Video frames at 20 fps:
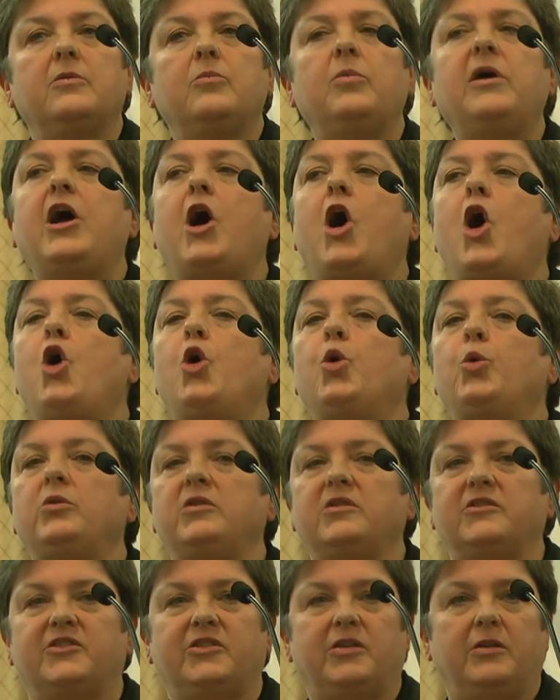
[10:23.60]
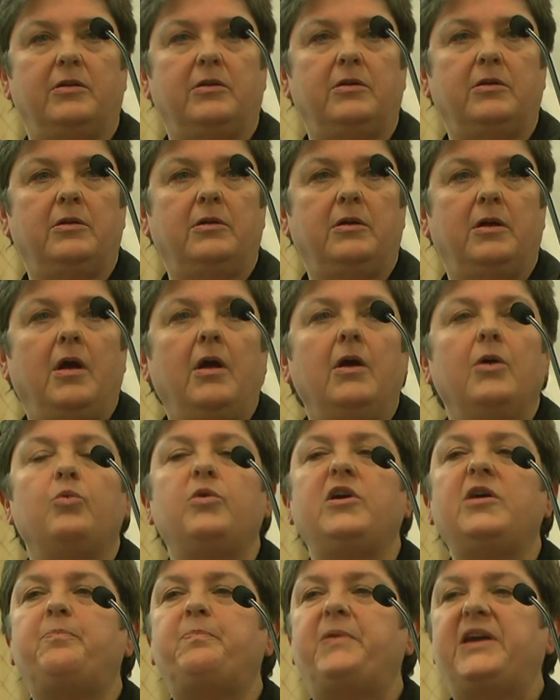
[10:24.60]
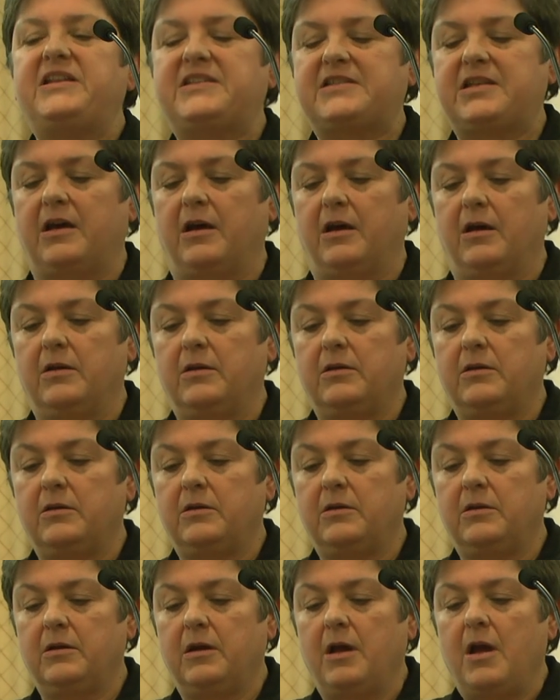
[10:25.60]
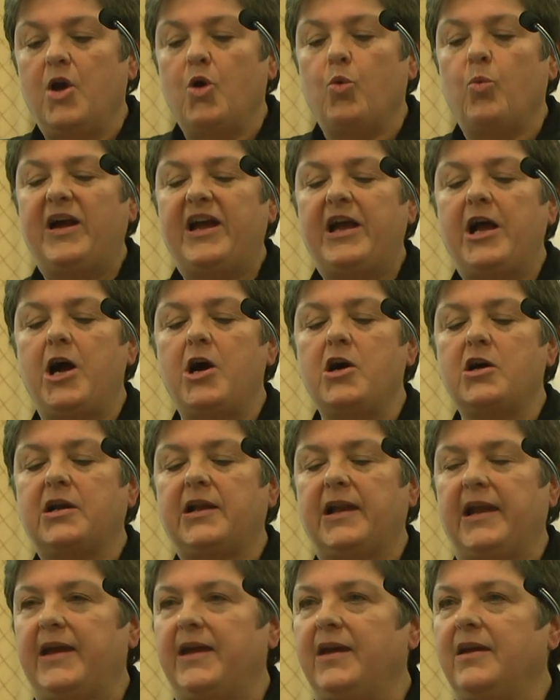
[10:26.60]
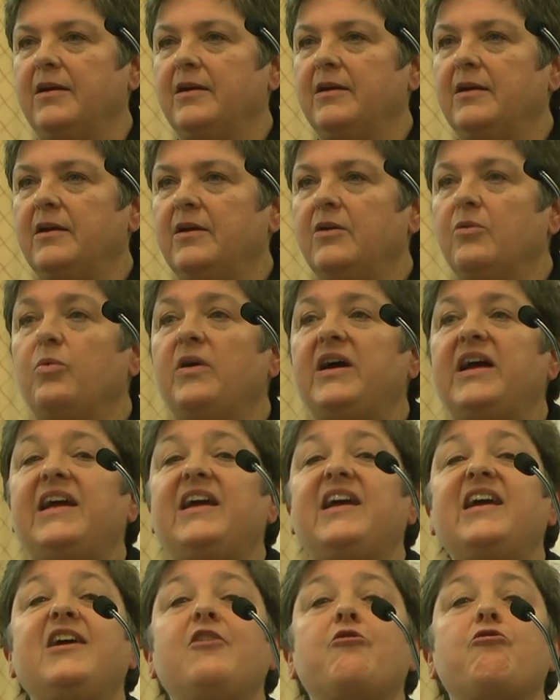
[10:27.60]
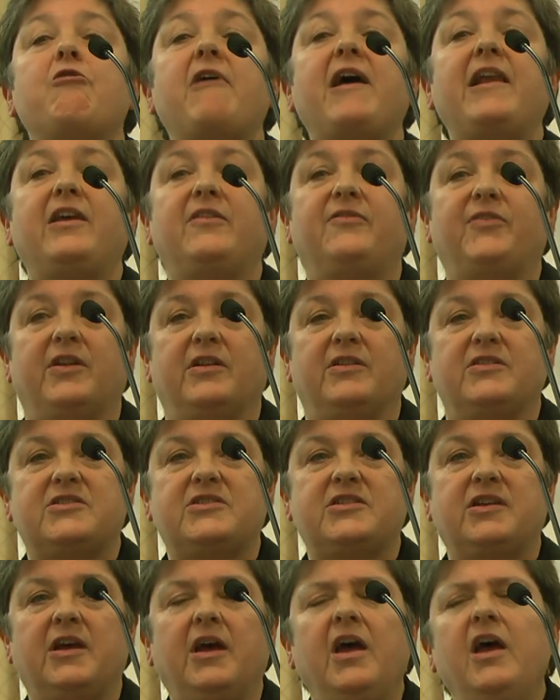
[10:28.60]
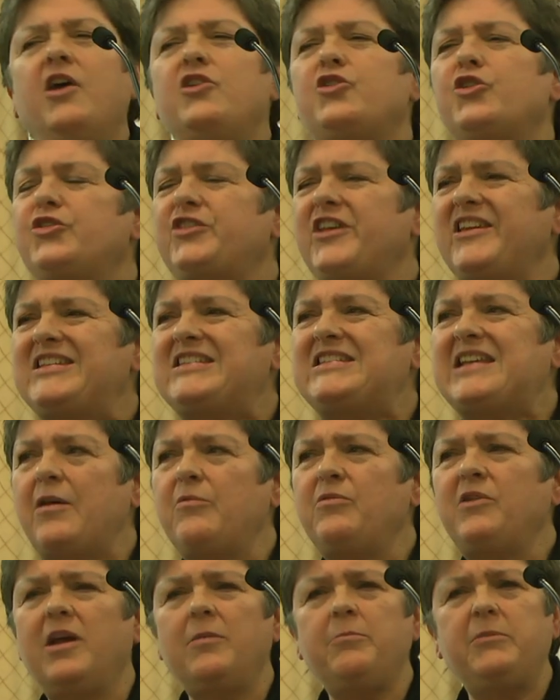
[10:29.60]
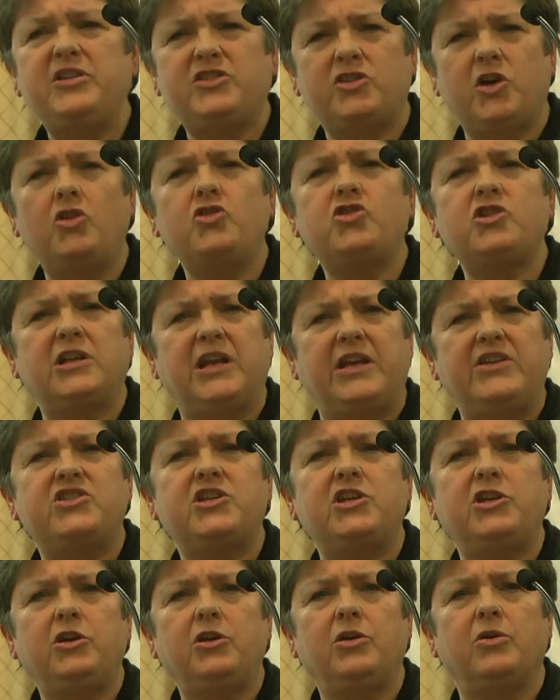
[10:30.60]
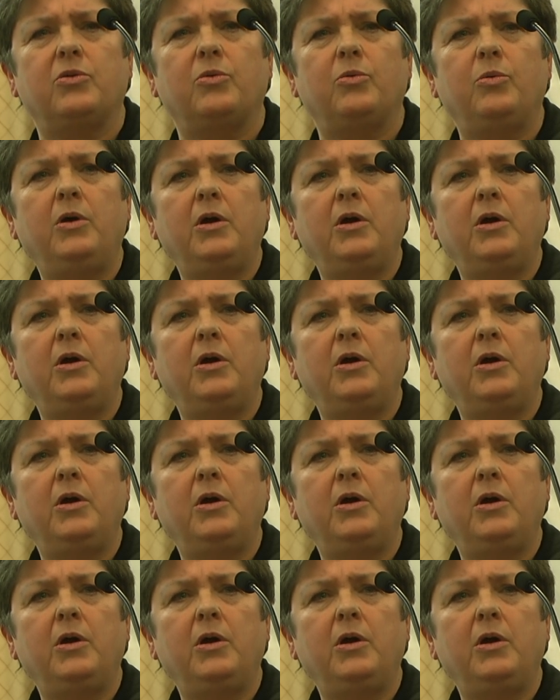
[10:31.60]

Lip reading: we're old, we're bitter, we're ugly, we're irrelevant. Does this sound like misogyny to you?